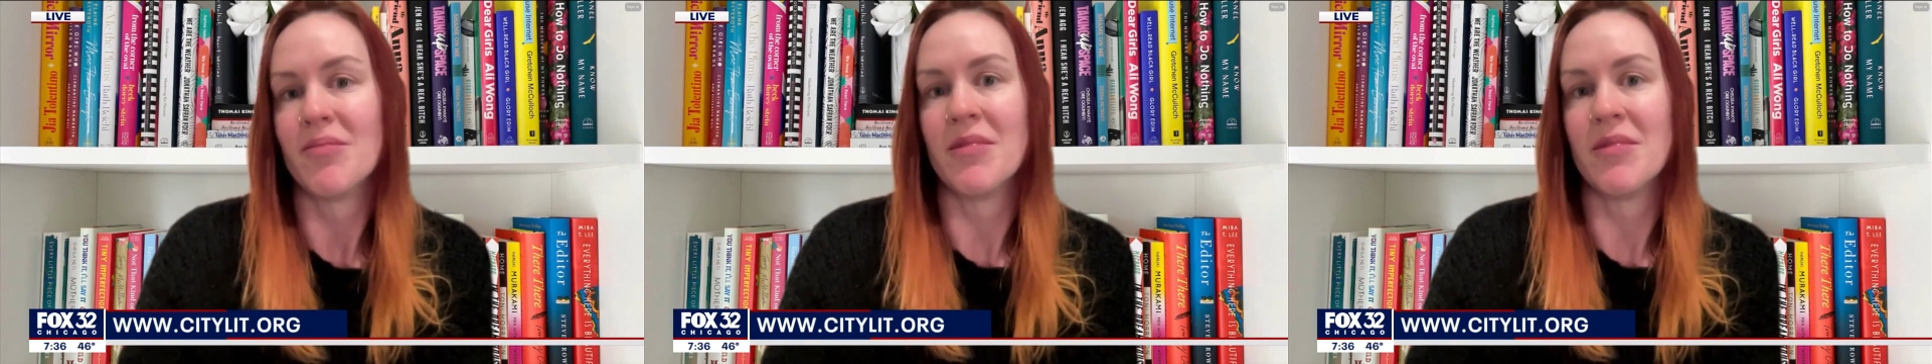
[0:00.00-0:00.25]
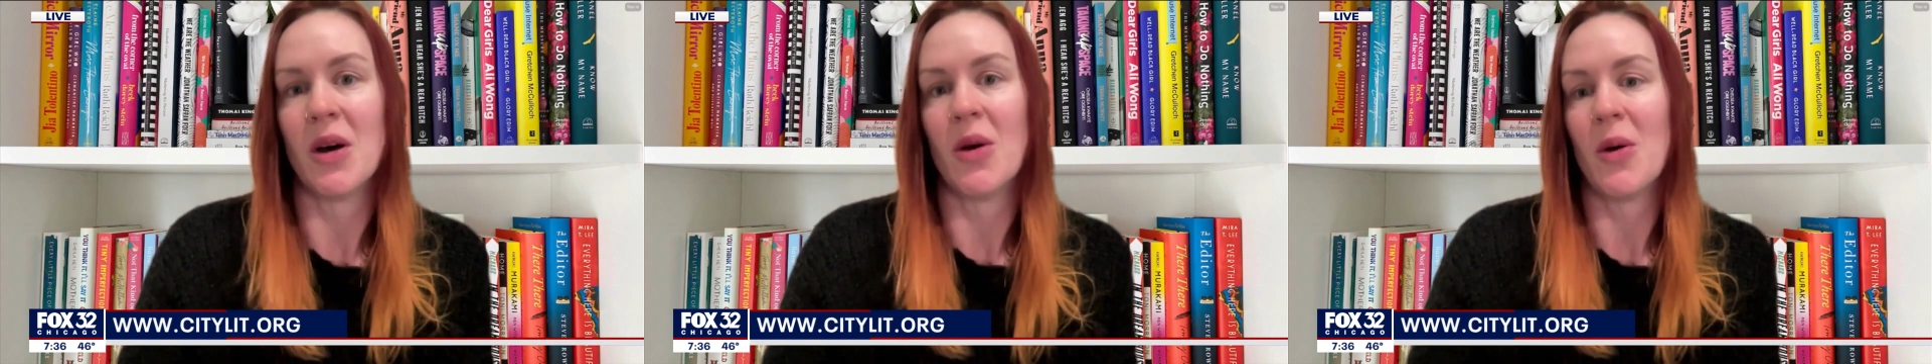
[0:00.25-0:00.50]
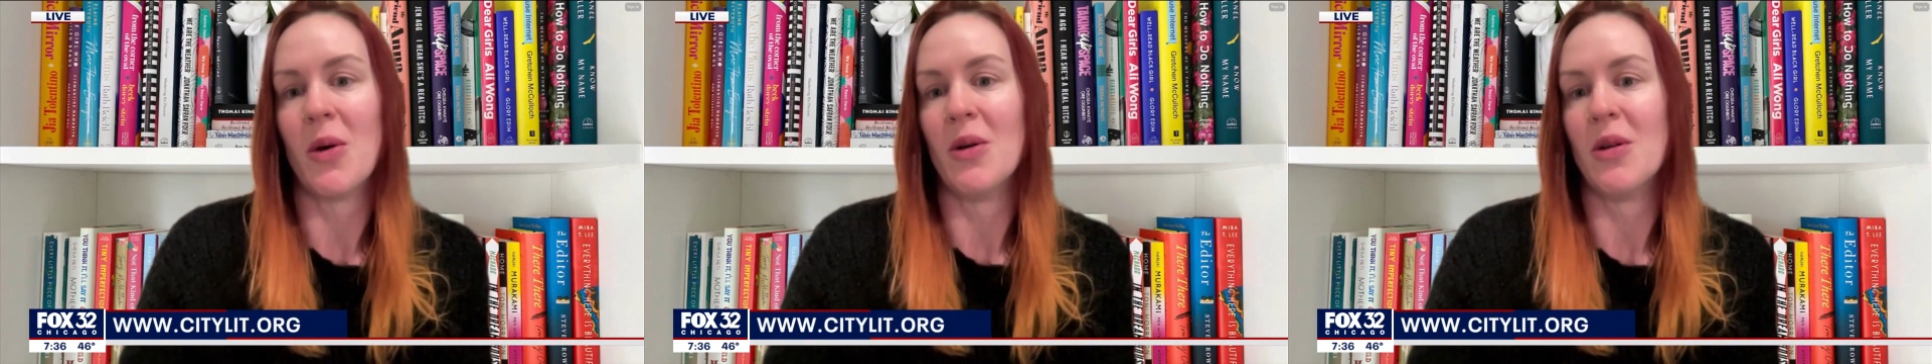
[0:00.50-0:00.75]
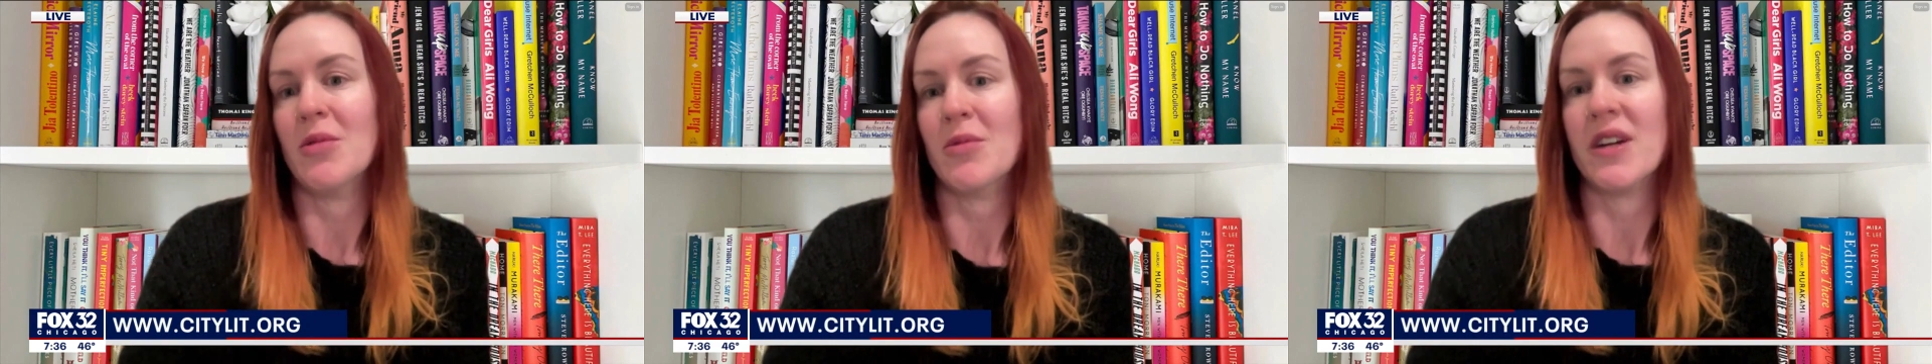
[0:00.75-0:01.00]
the
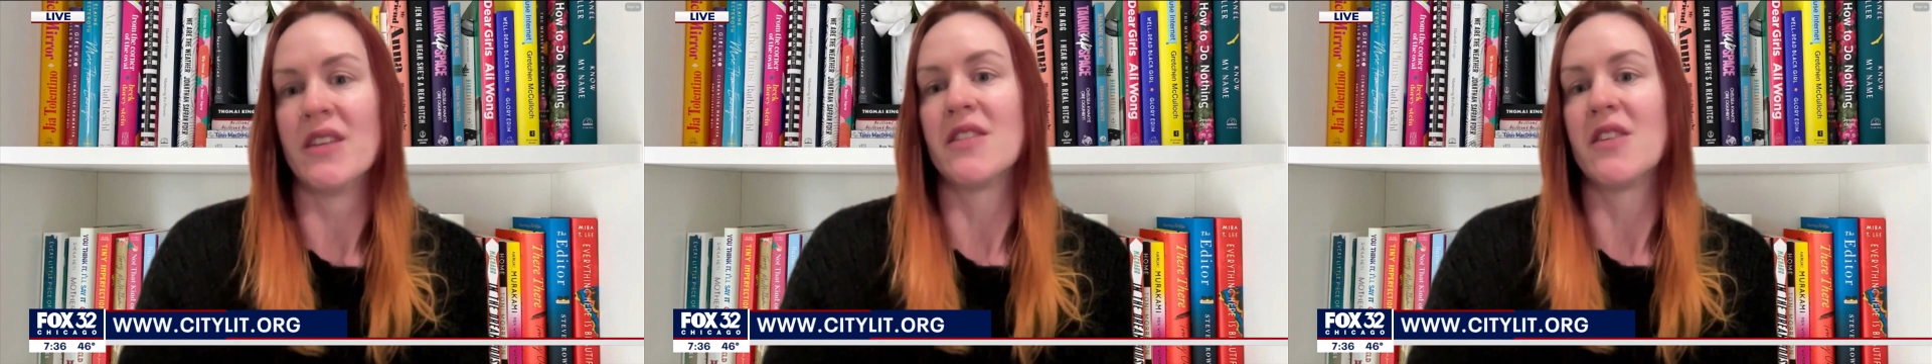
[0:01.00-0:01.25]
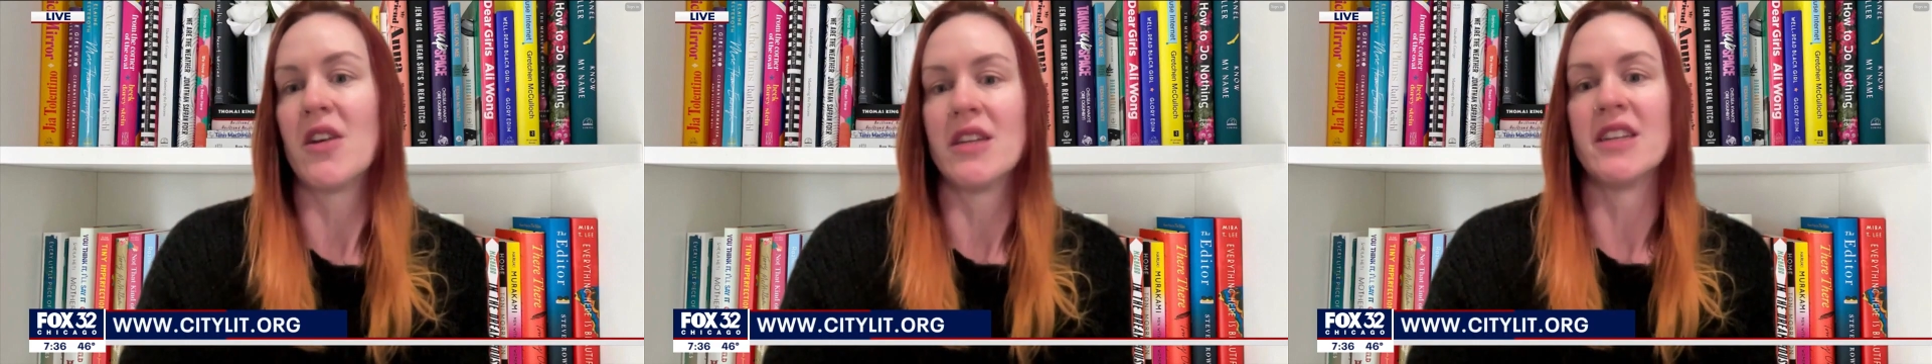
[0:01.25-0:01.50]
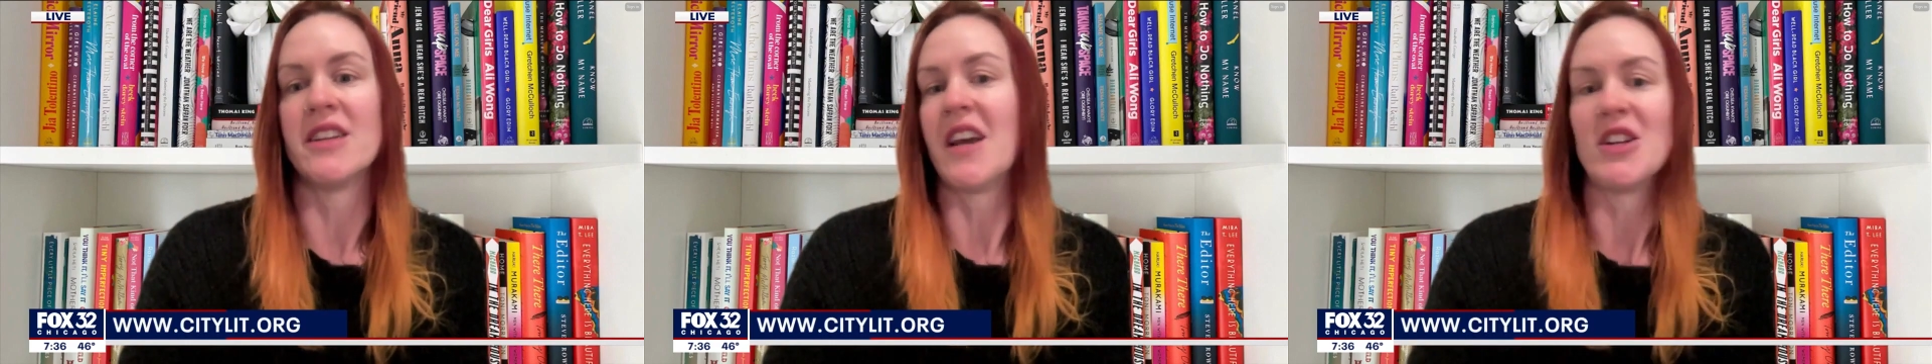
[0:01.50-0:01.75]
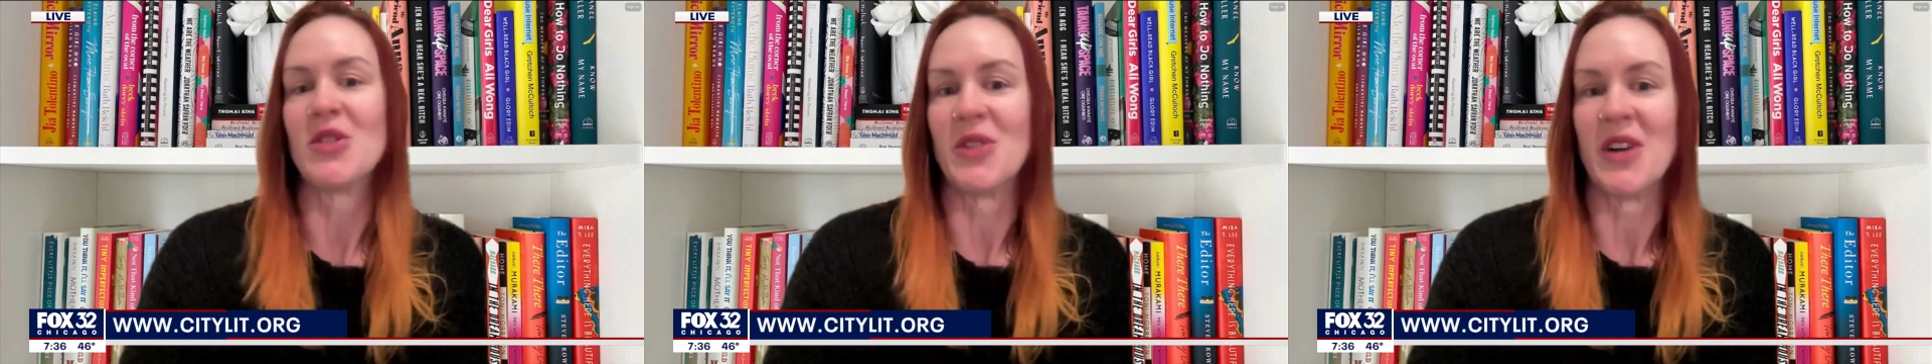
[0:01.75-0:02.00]
whole raison
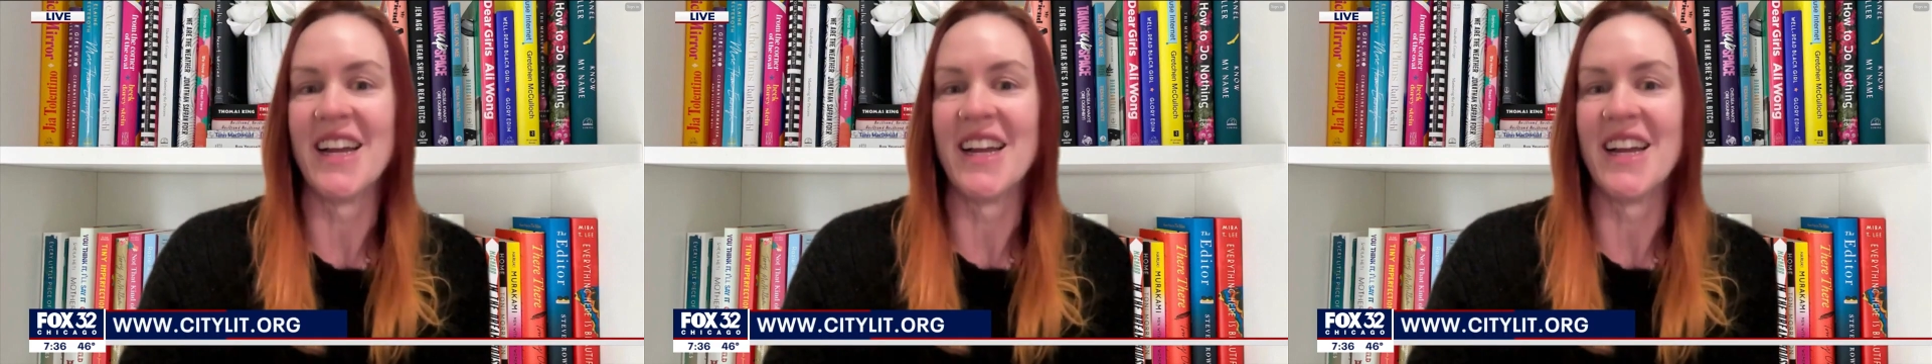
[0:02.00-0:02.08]
d'etre